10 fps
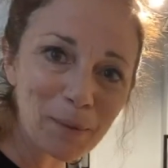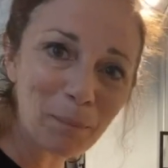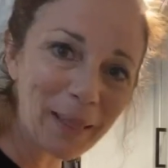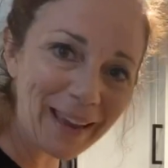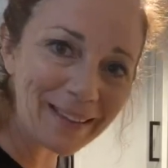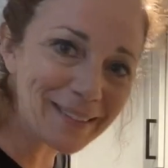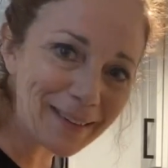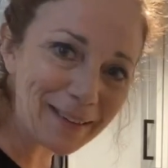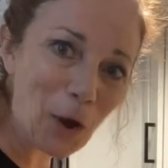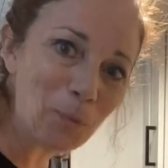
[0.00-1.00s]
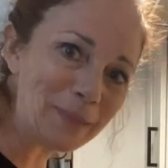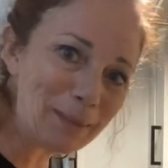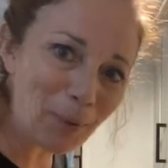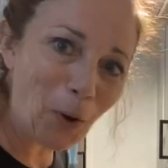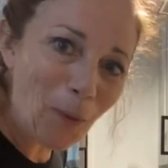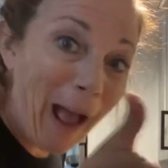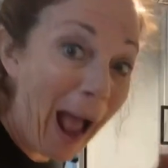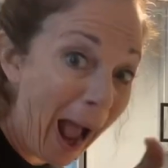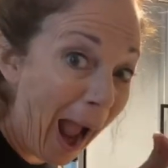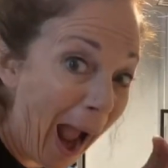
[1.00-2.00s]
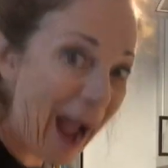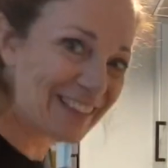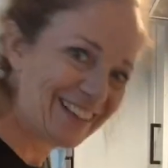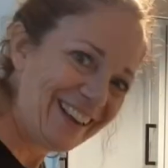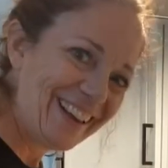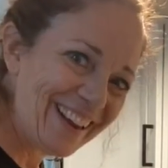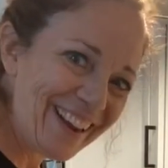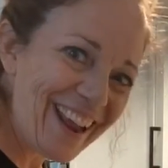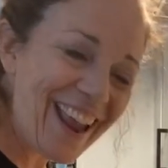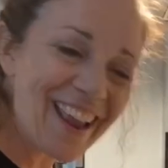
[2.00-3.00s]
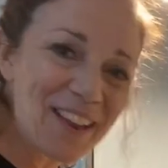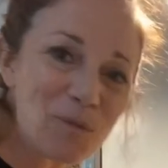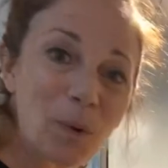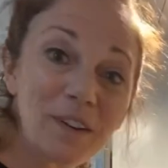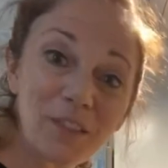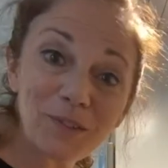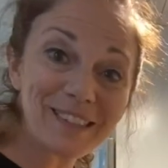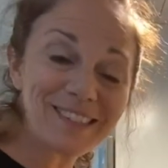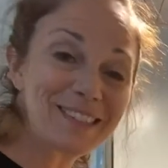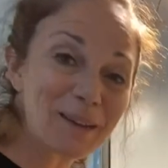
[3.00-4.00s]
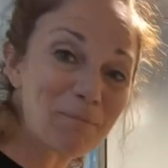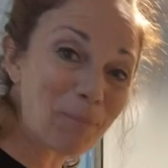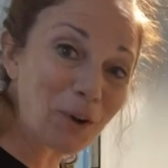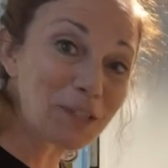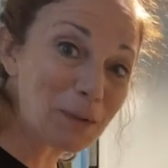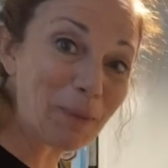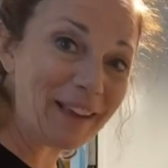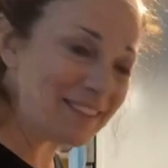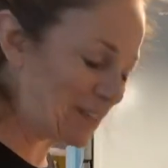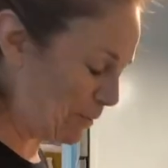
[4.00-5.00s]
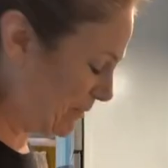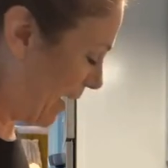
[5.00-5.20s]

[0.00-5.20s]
plants at Home Depot. And one of those is a parsley plant. So we've got